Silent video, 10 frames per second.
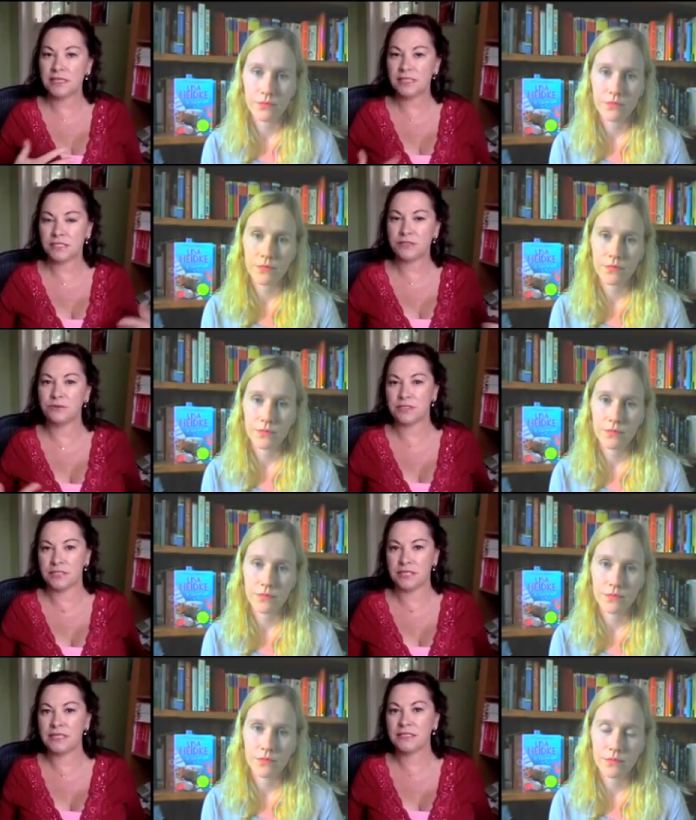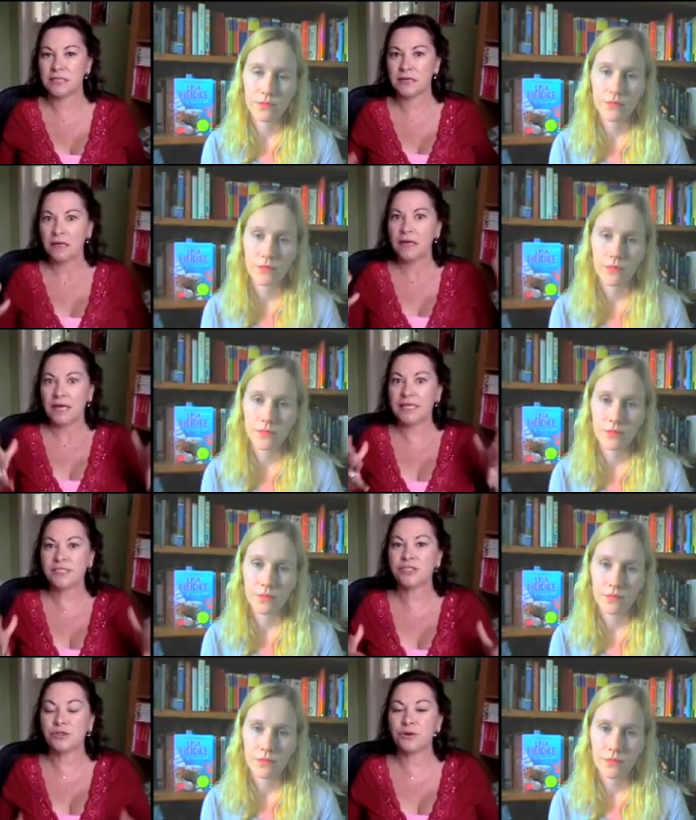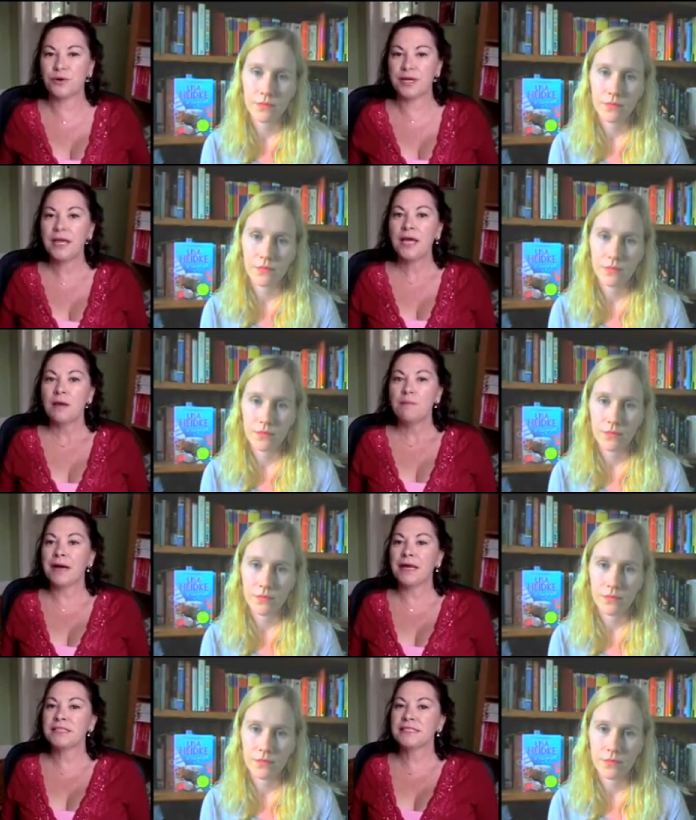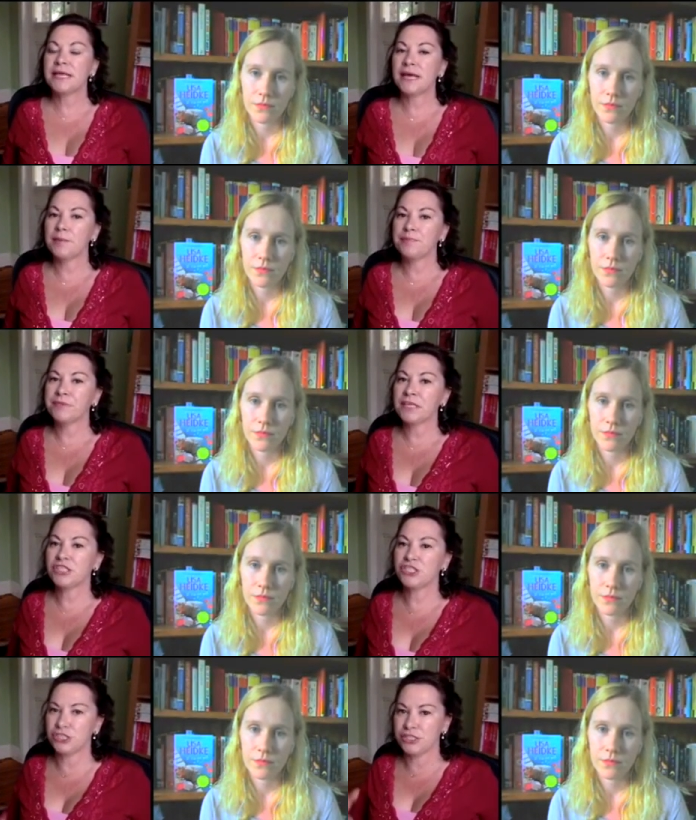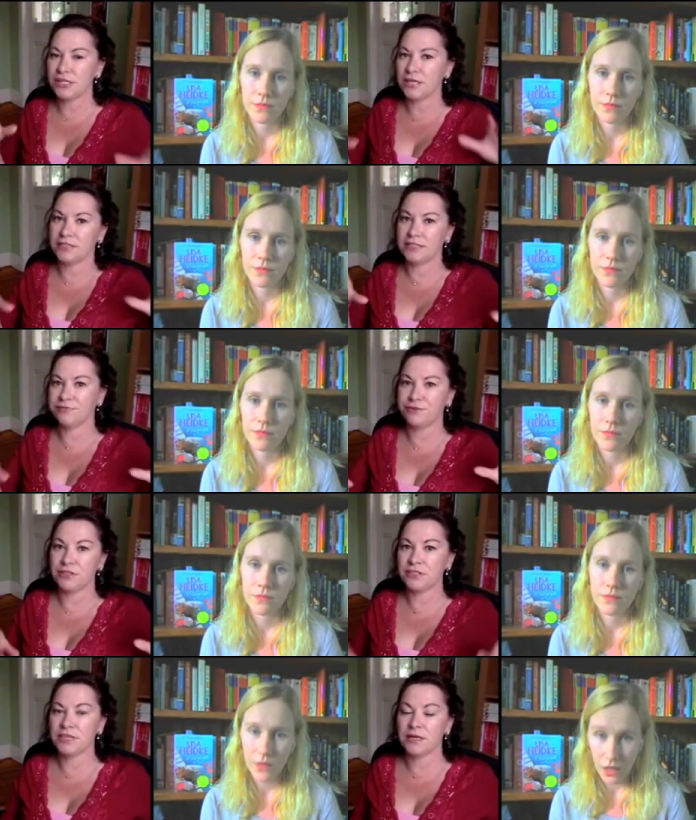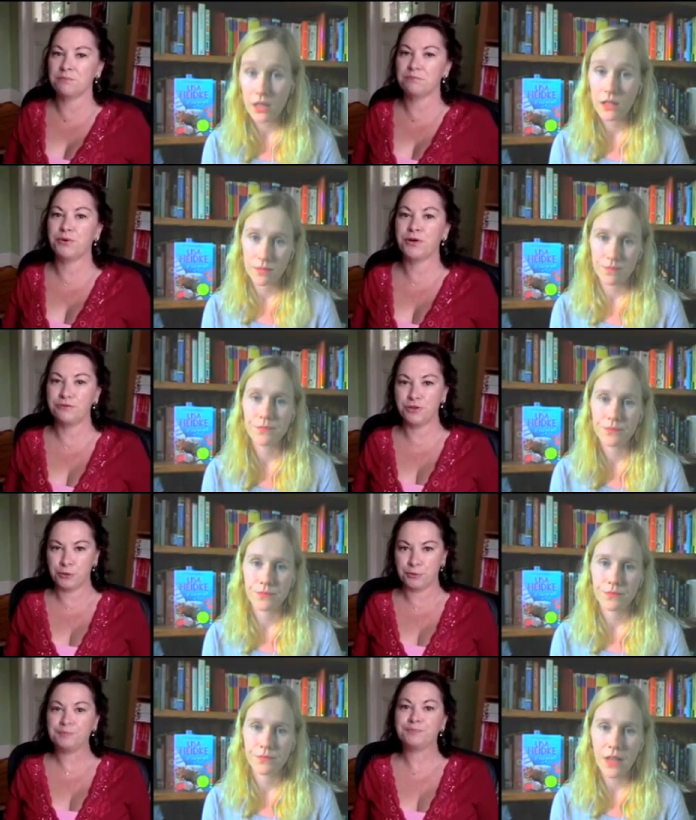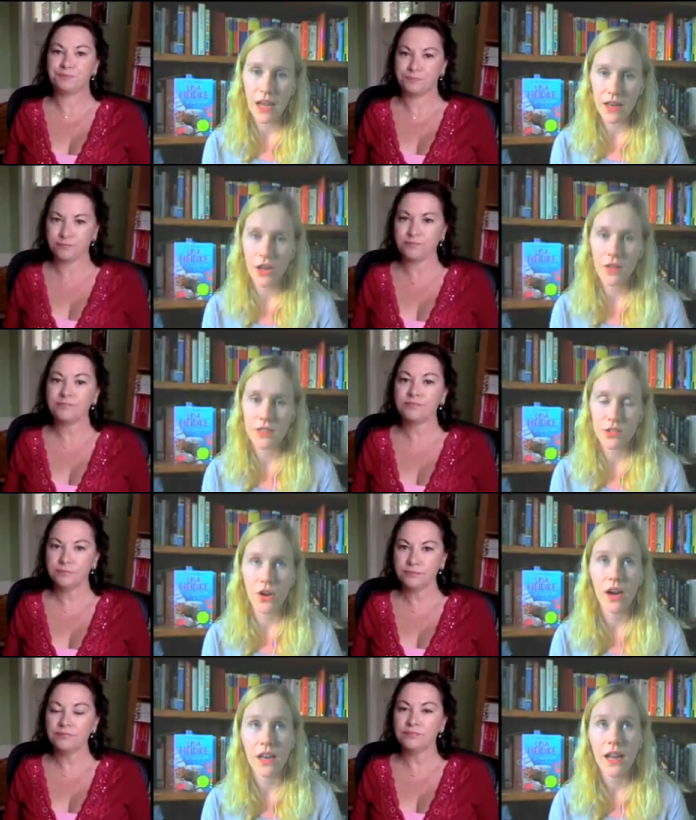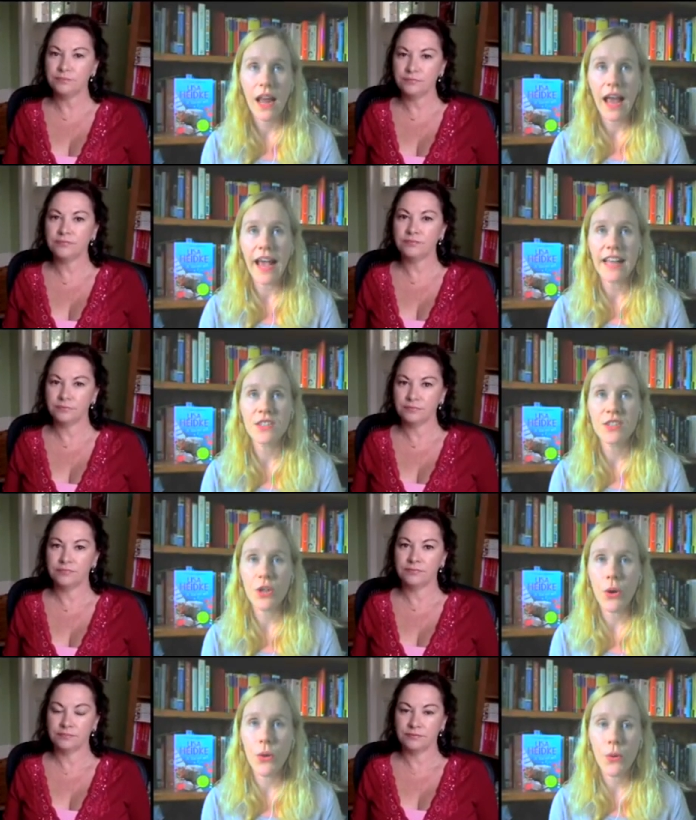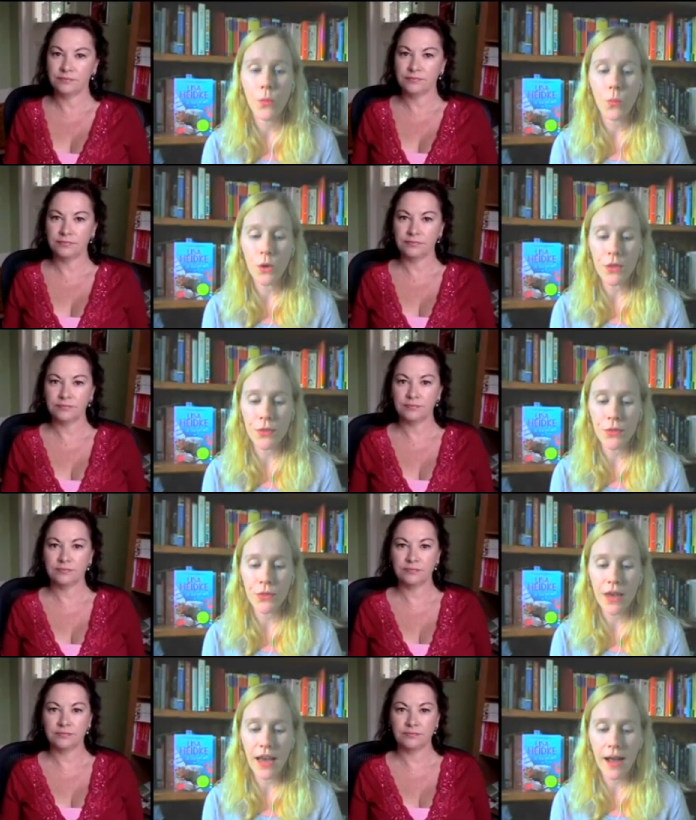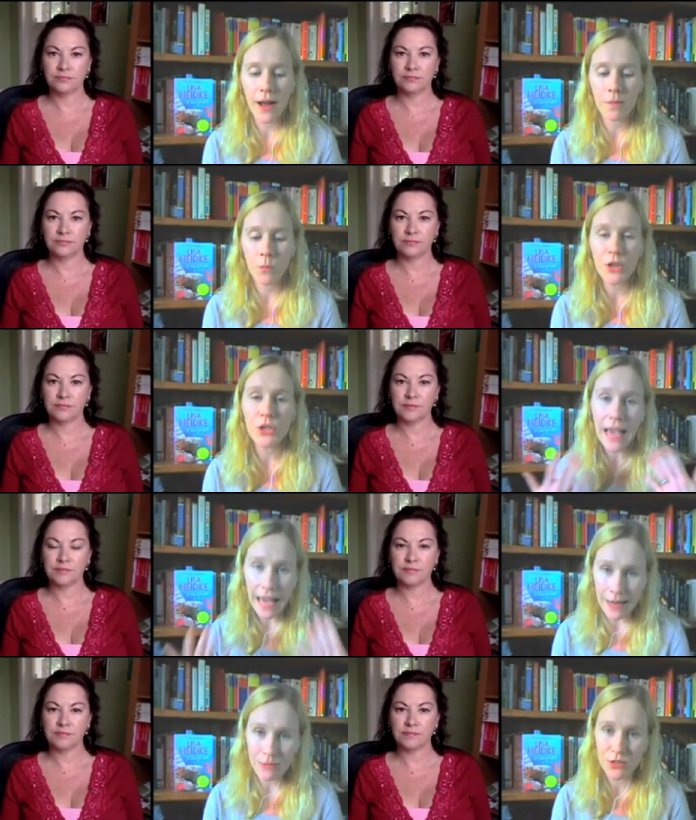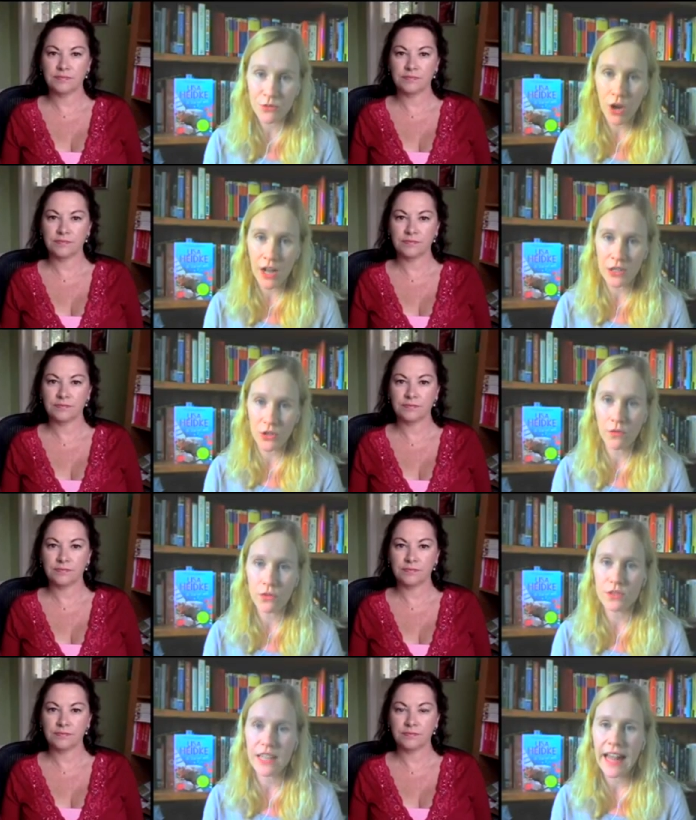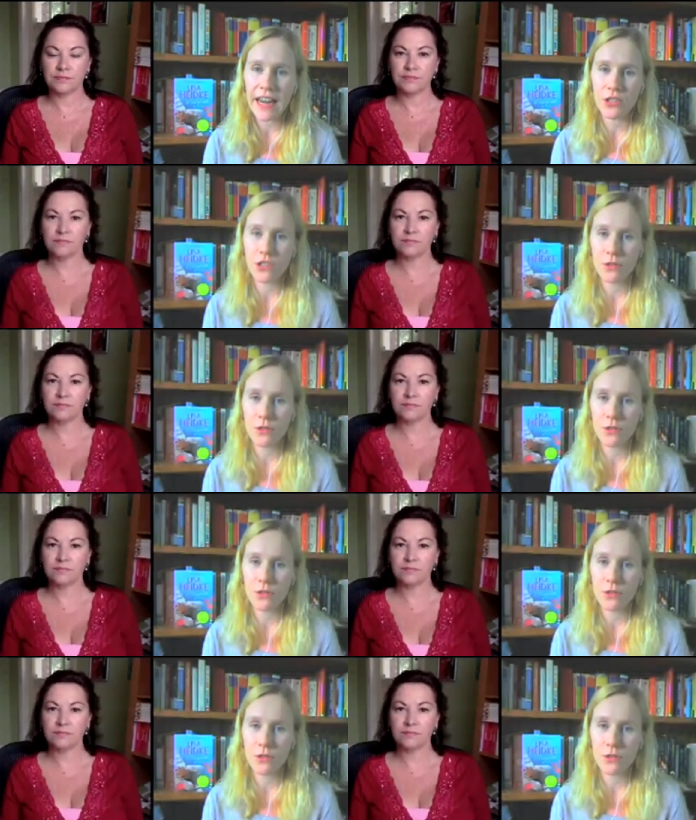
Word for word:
Speaker 1: his thoughts and his his story, but um, it's just a, a different um, point of view.
Speaker 2: Yeah, no, that's great. And so, with um, when you came to writing novels, how did you